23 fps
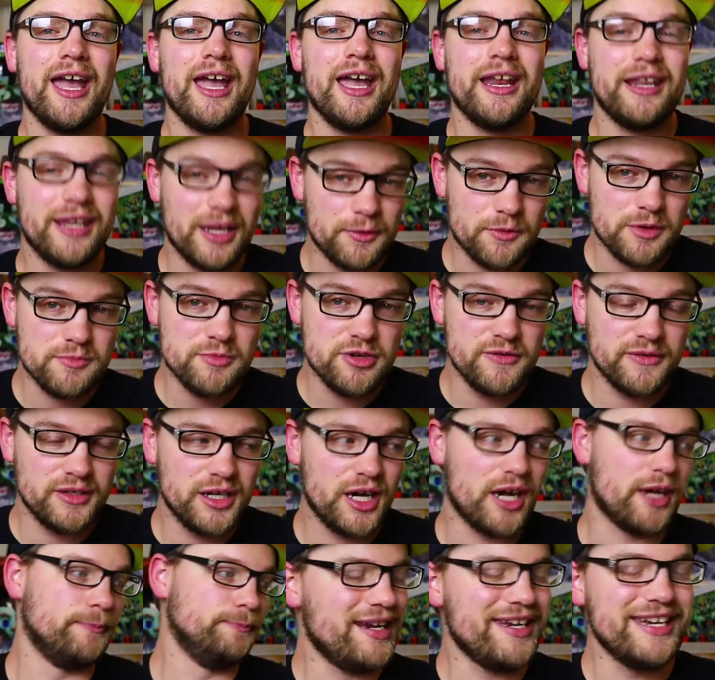And then we're moving
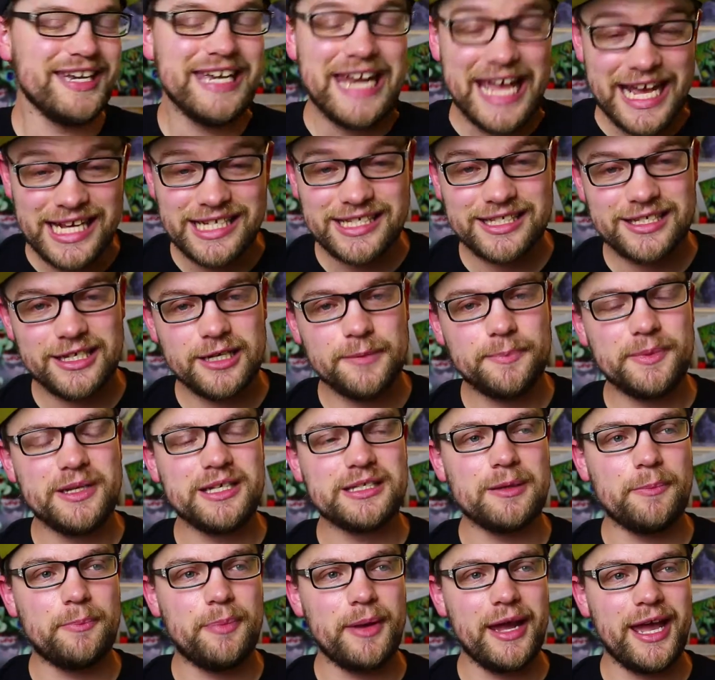on. Next up is
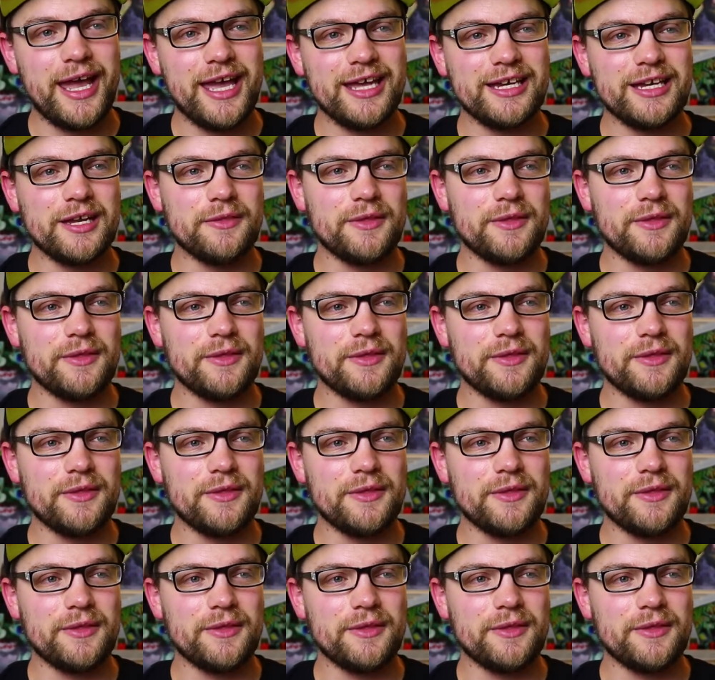a band